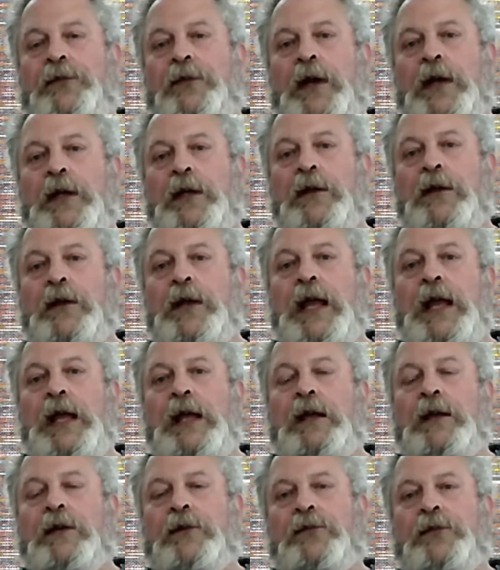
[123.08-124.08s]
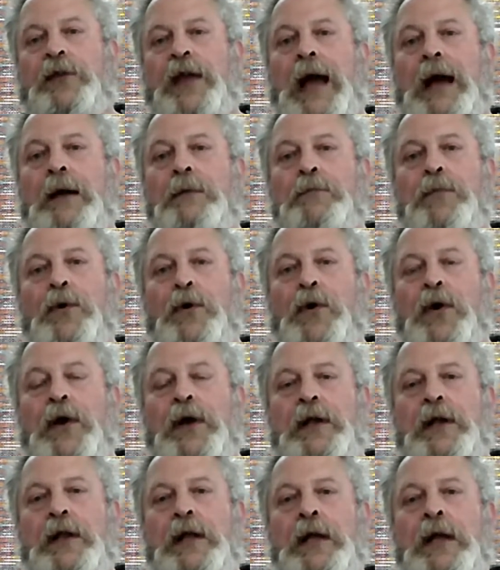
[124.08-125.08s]
a unique
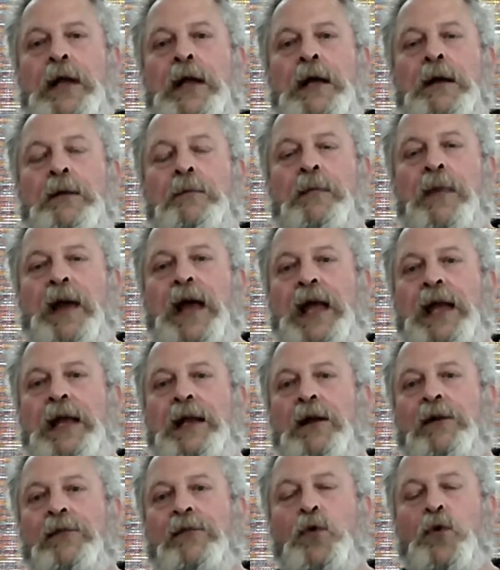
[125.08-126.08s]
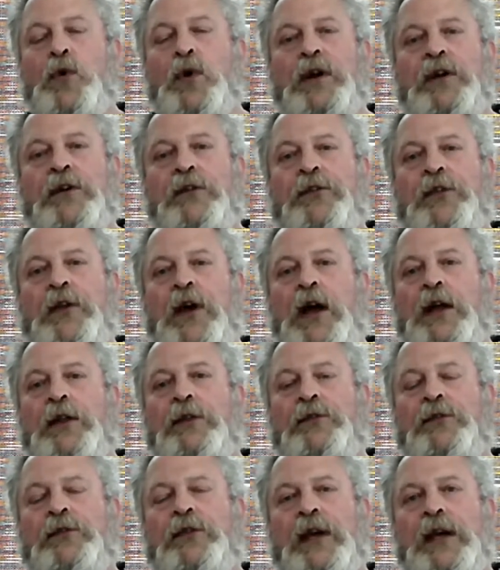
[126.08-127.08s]
soundboard made of
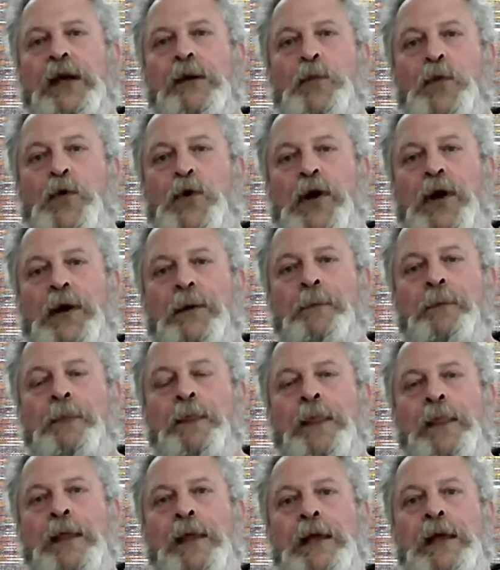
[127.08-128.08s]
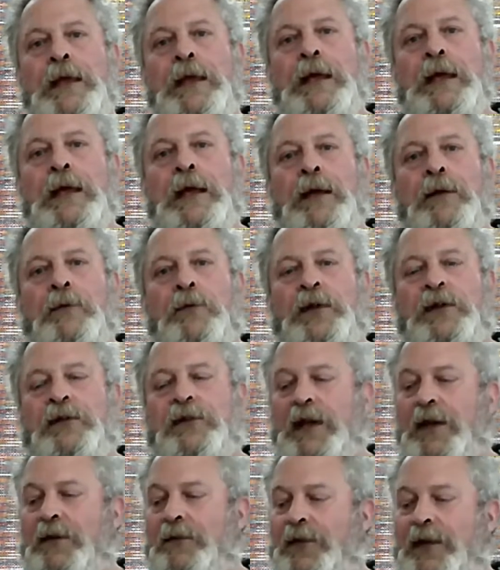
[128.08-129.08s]
quarter-sawn sycamore, which
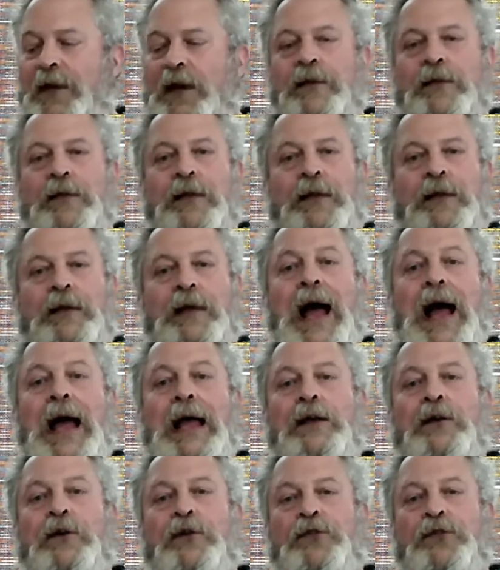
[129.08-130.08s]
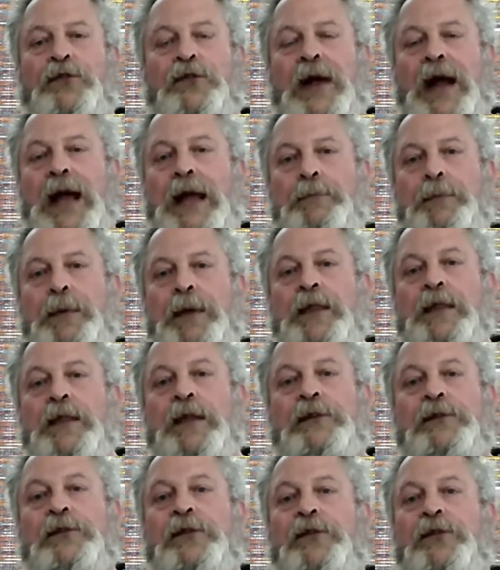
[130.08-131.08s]
gives it the tiger striping
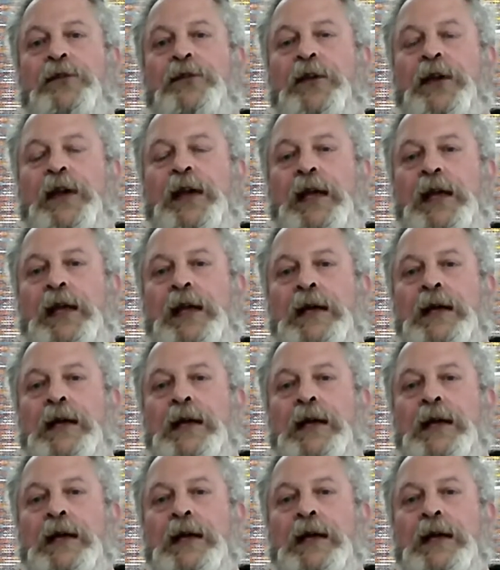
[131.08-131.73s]
that you see.